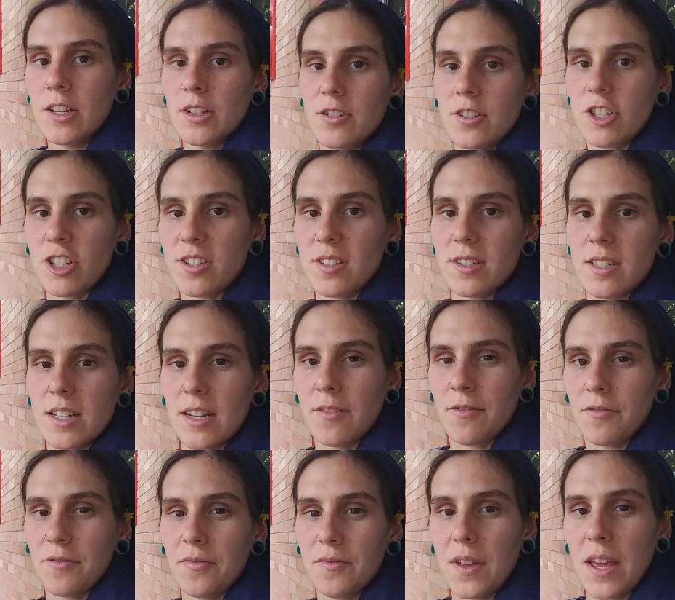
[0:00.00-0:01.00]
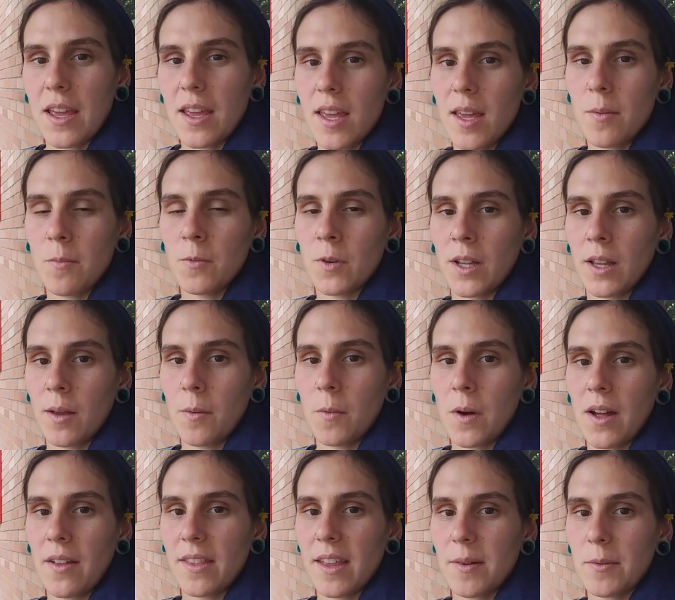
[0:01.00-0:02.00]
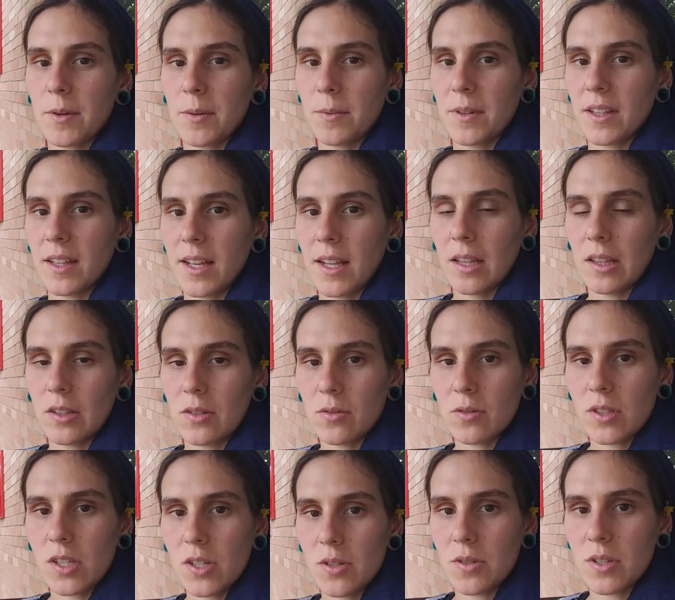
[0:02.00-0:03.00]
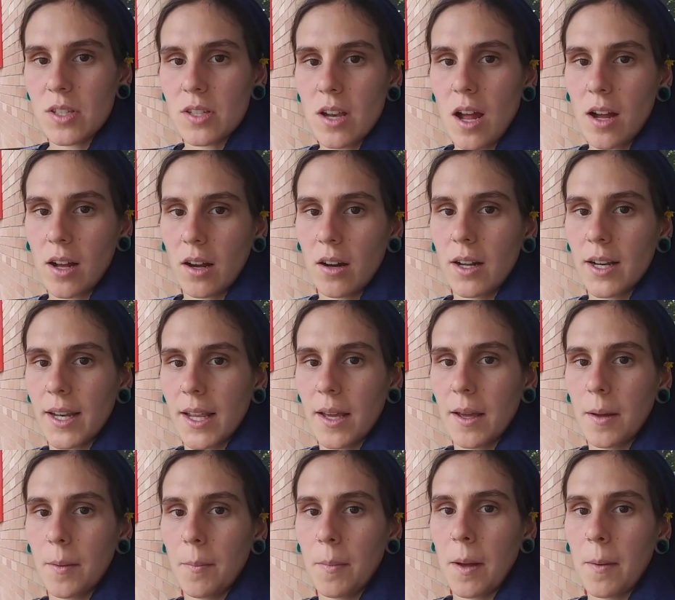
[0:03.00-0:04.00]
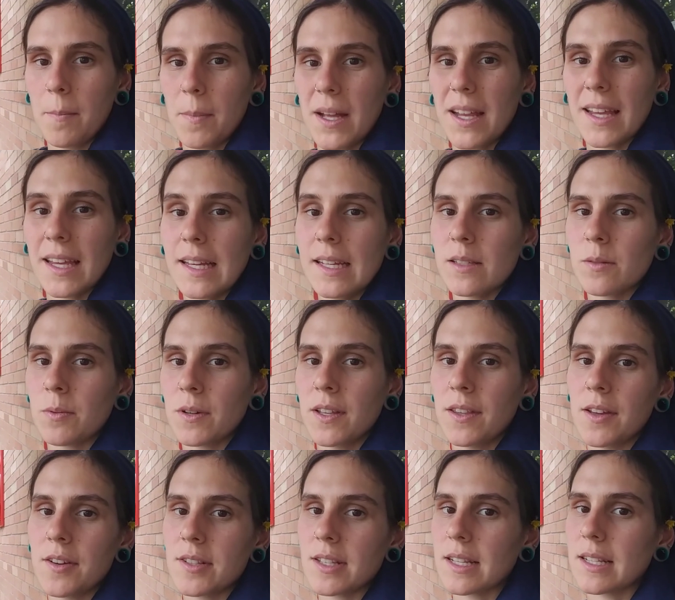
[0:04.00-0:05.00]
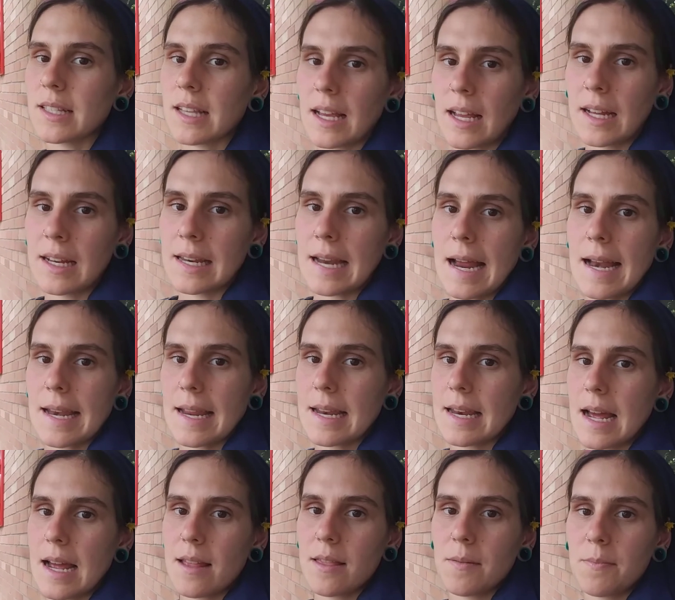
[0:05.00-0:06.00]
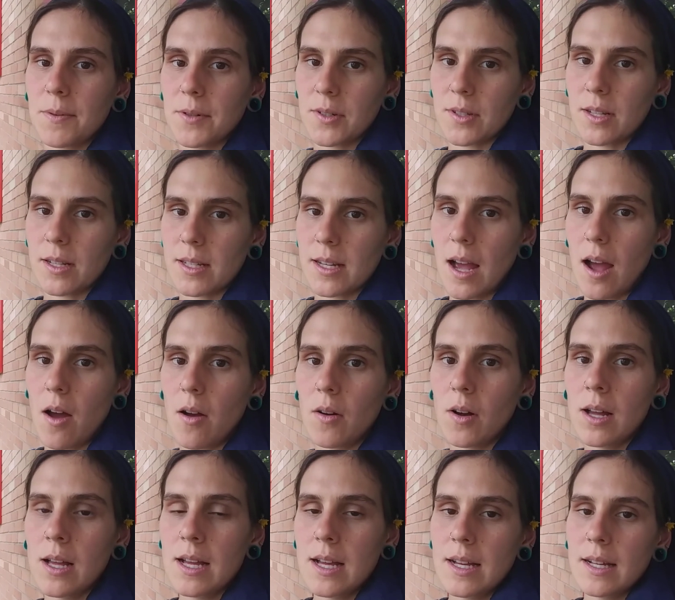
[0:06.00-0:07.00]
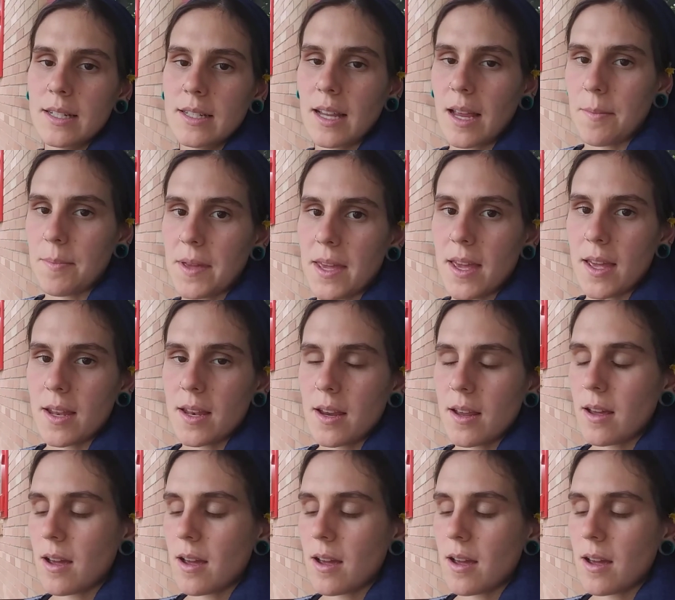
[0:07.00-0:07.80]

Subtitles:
just didn't fit him really well. They were really a little too snug on him. But he's one of those that's like a 99th percentile type kid.